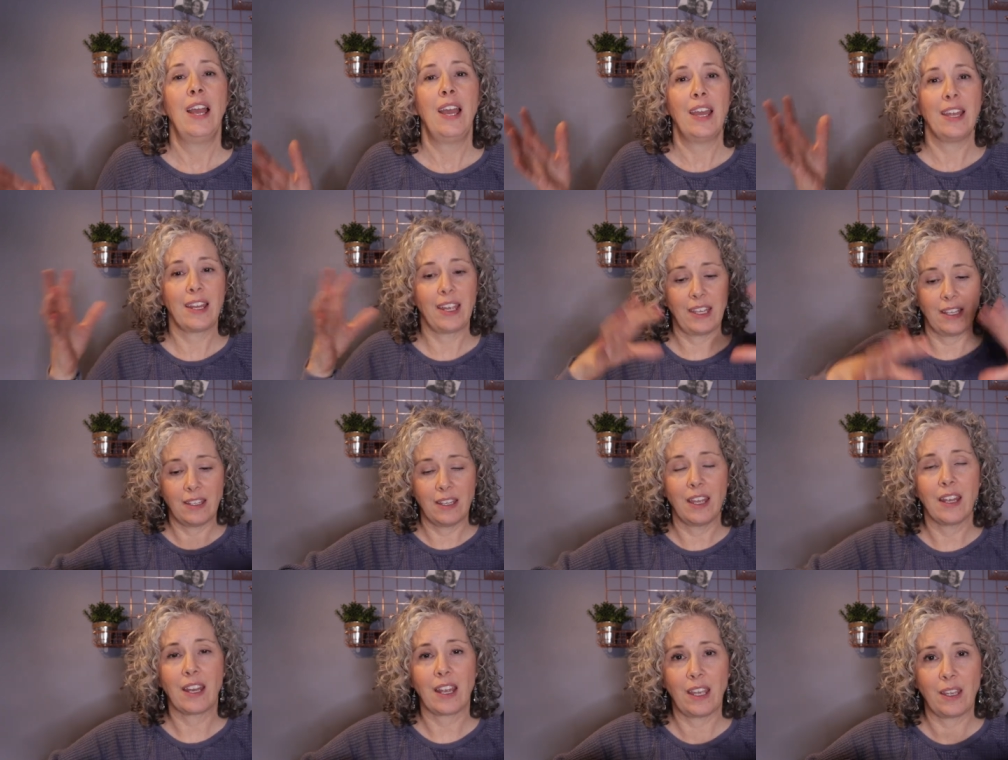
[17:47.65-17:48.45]
And
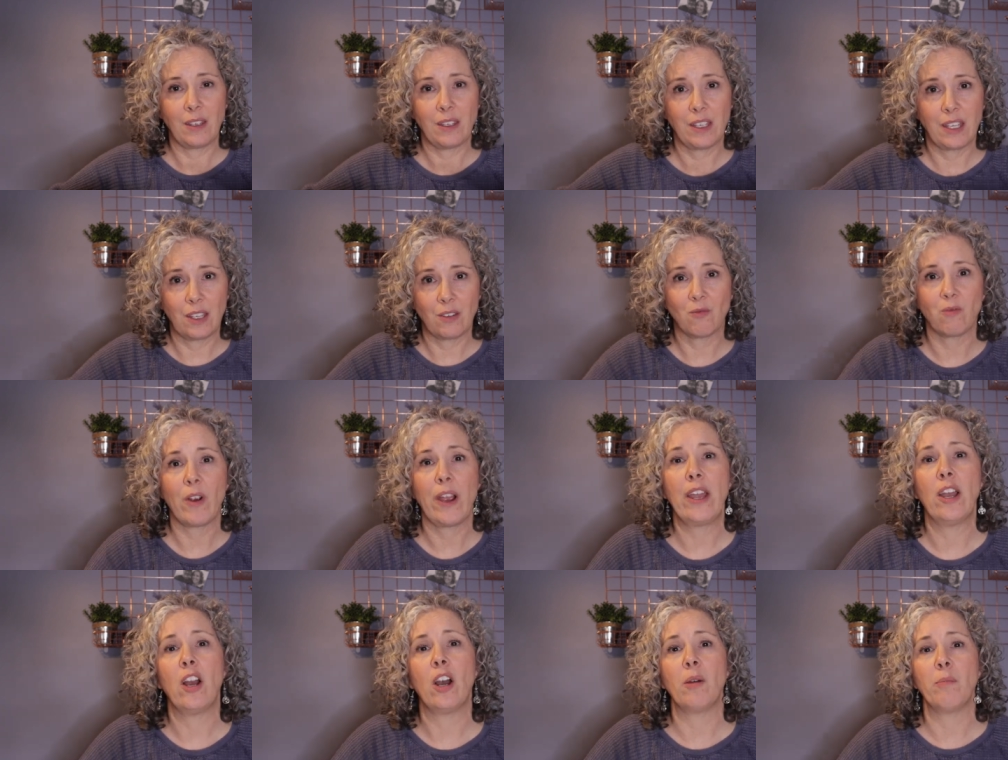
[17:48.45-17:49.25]
I, and I can
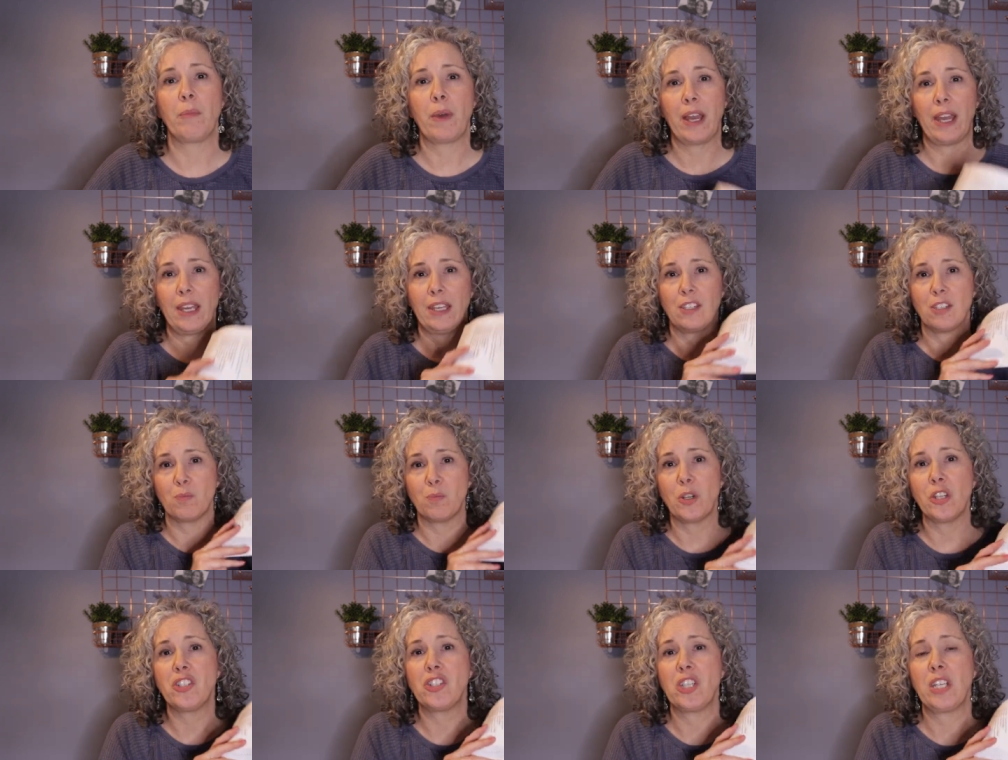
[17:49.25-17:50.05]
write on my
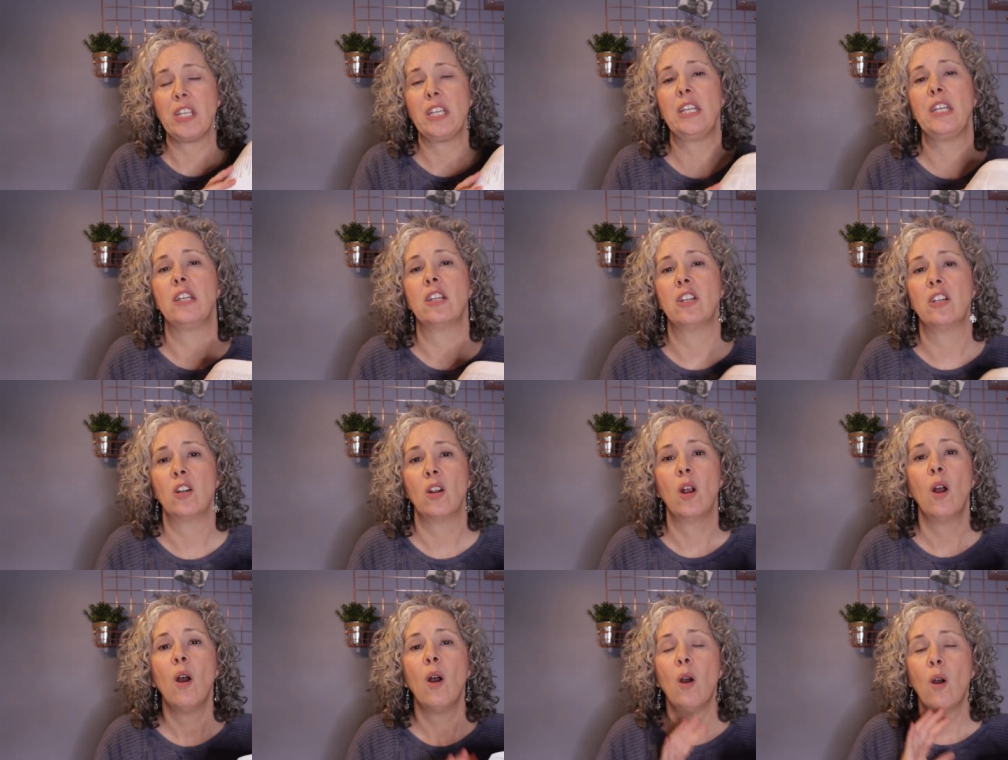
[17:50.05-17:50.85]
spreadsheet here
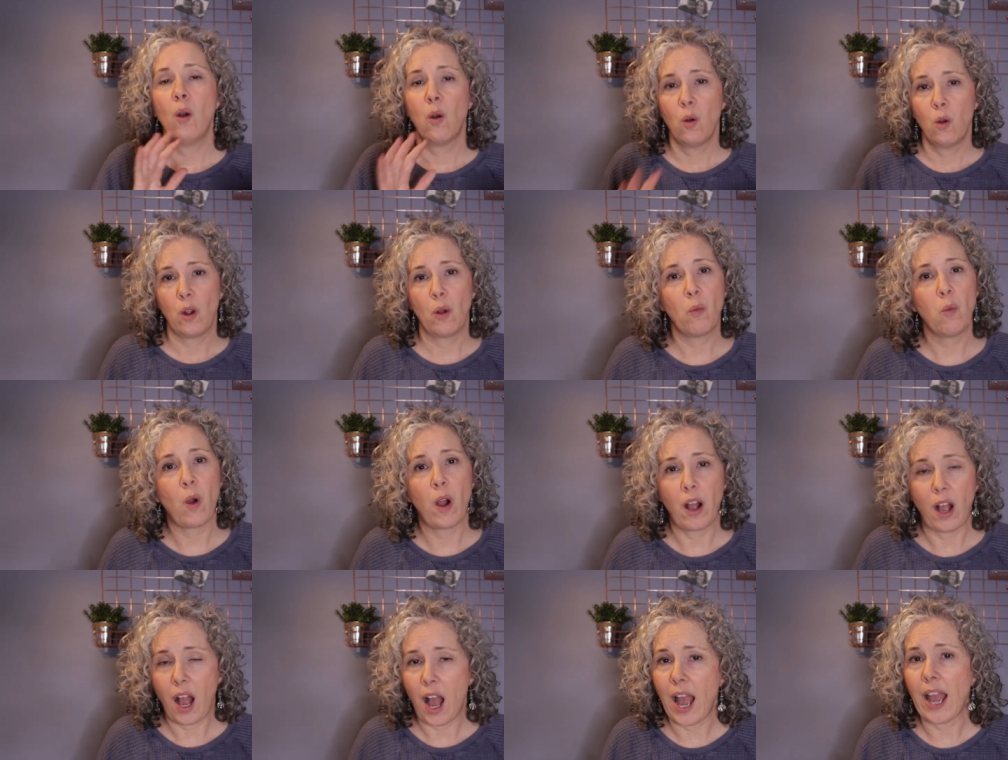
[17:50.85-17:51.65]

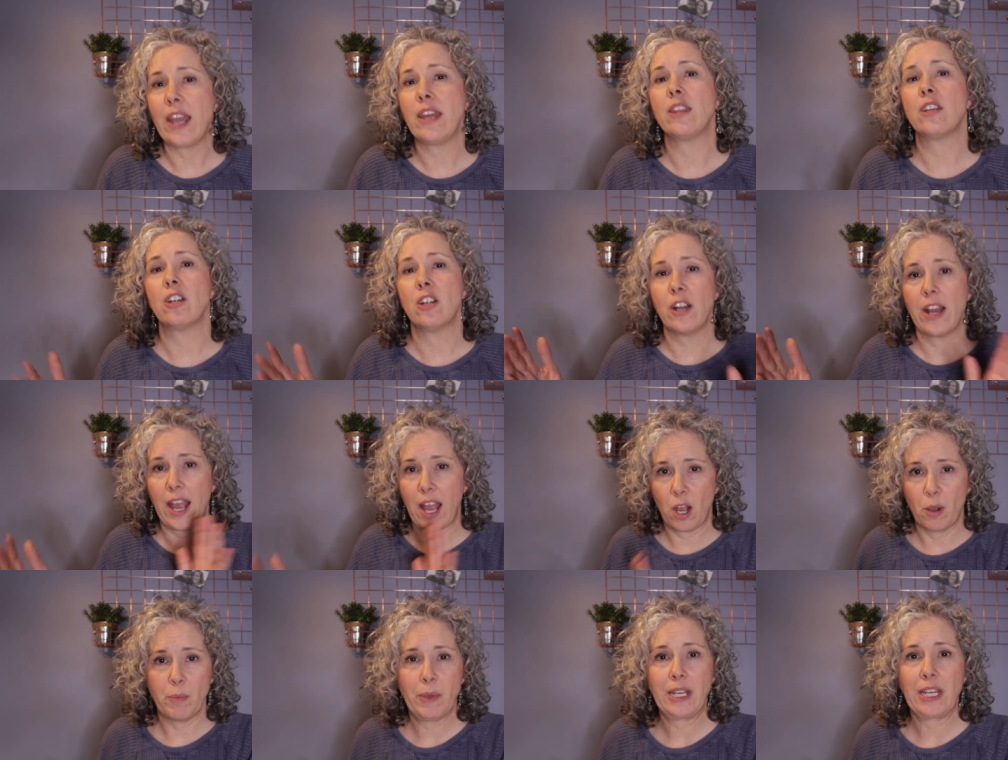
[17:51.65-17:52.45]
either
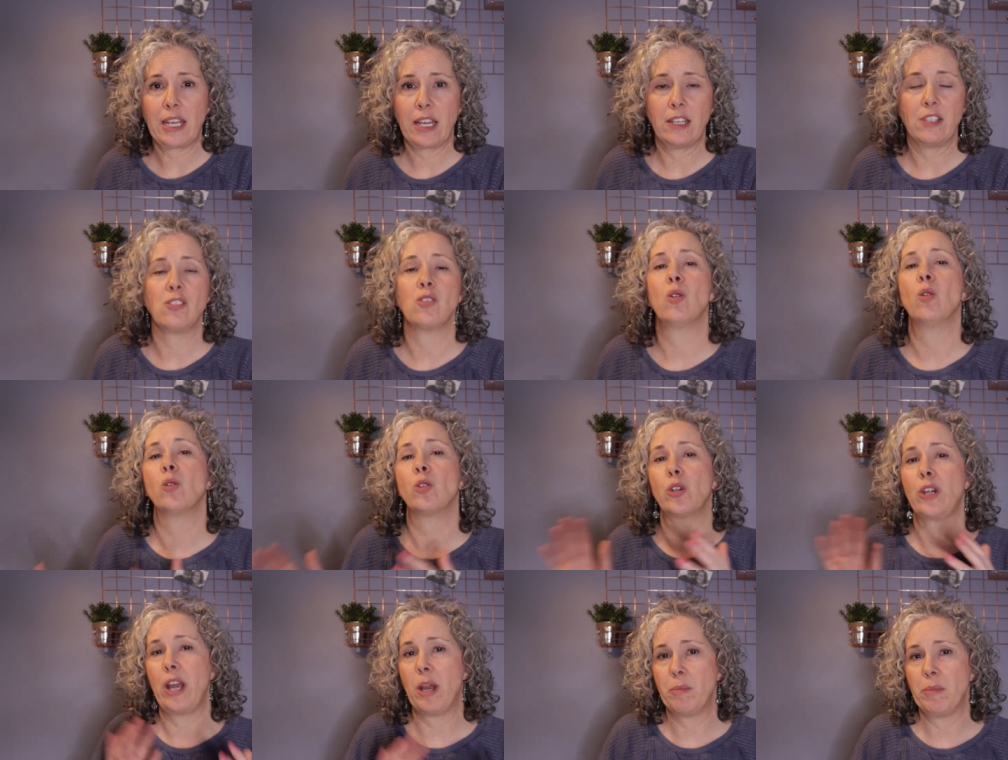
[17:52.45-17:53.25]
how many I sold
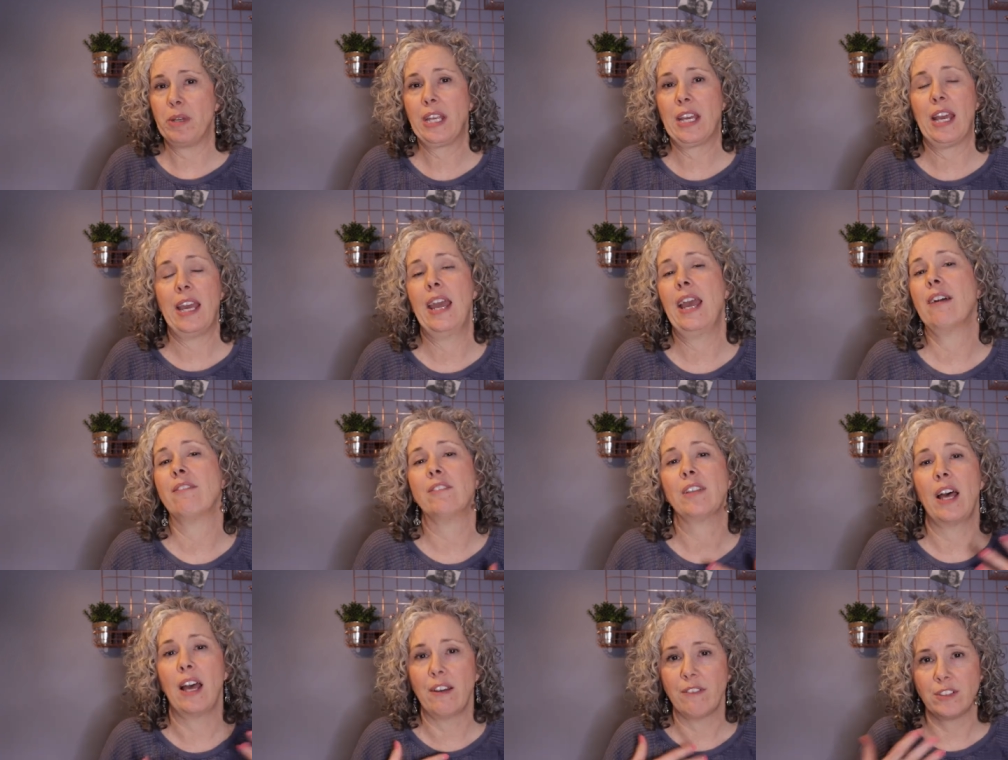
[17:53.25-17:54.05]
or how many I have
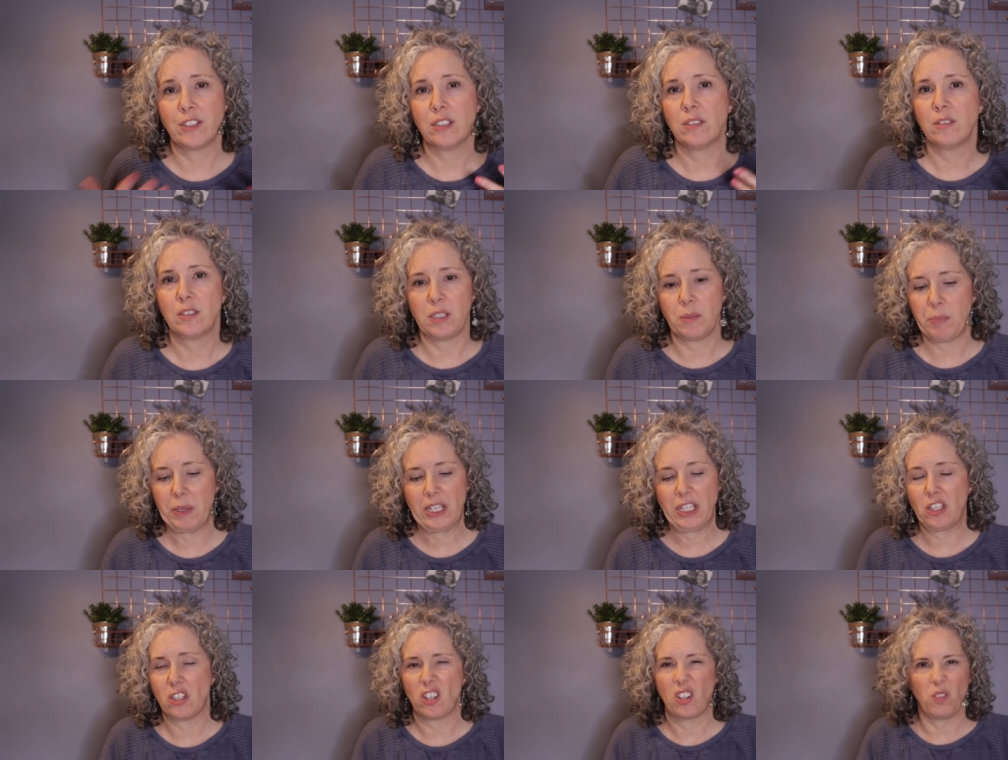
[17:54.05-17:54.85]
left,
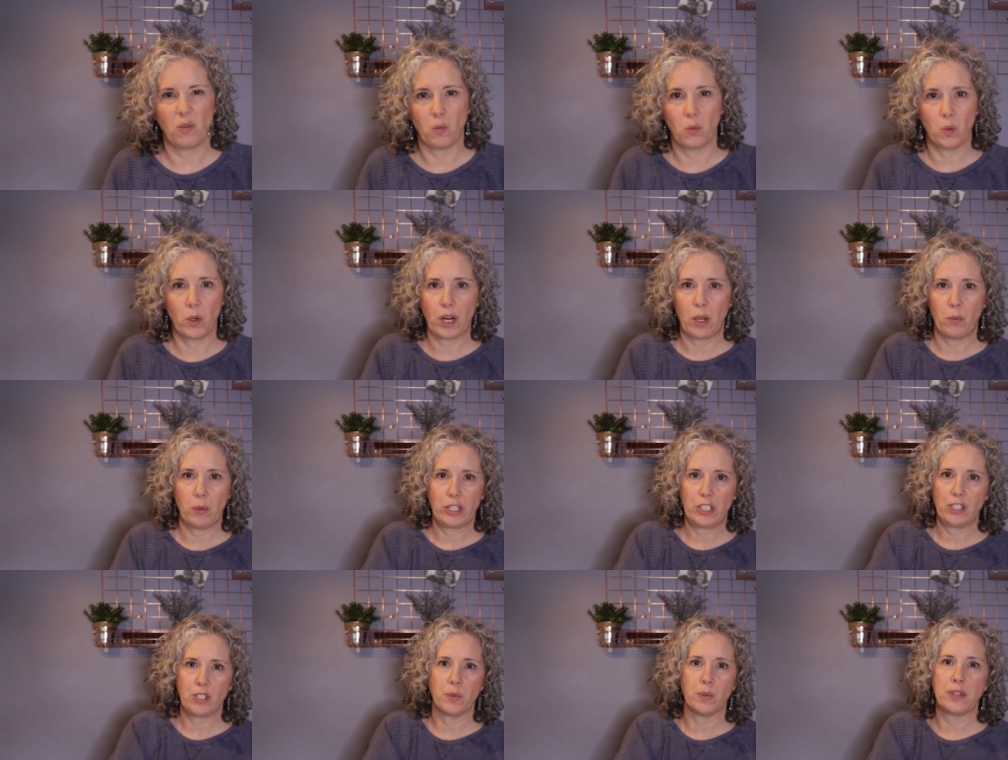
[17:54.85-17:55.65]
depending on what I
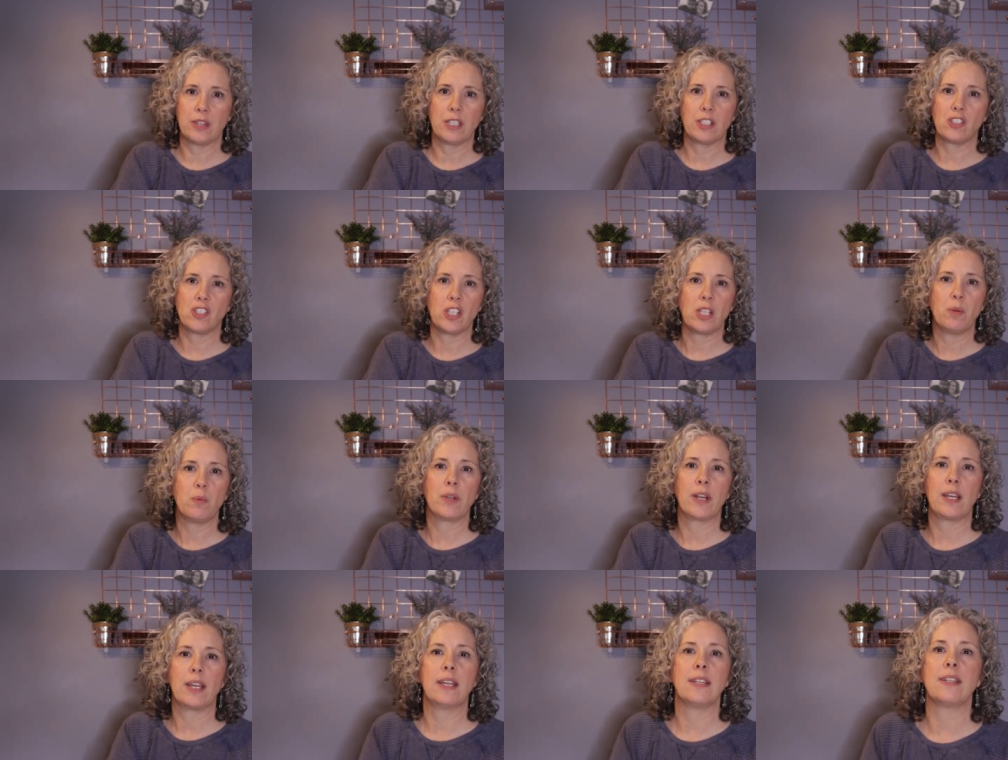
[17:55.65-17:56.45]
want to do with that sheet
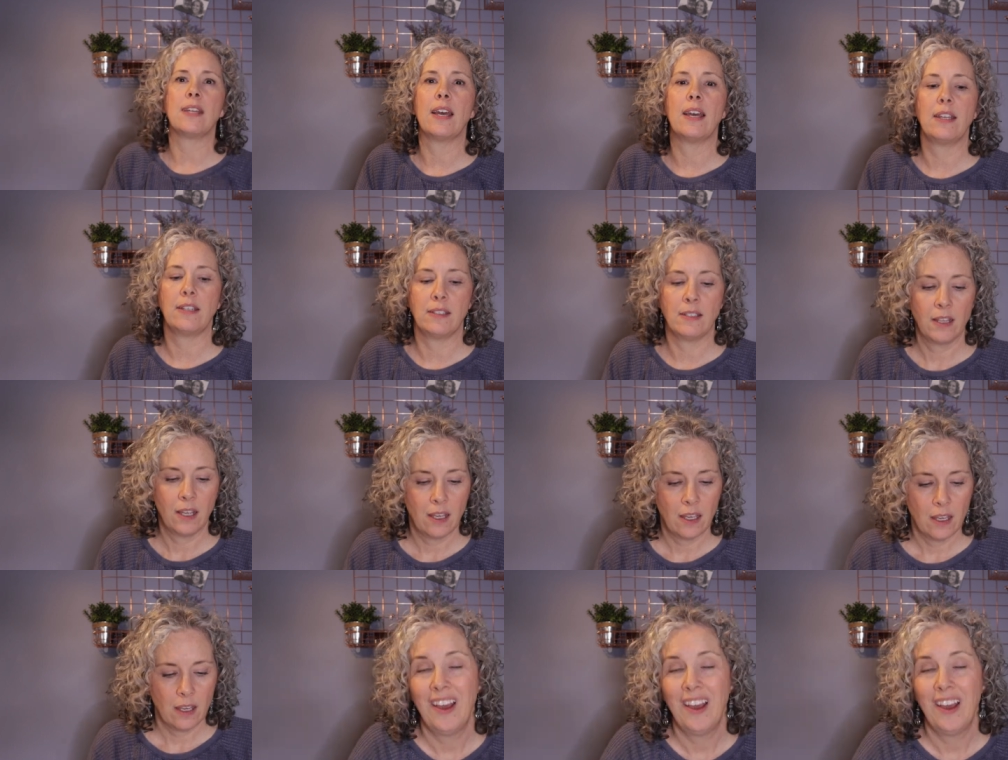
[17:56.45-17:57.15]
when I get done.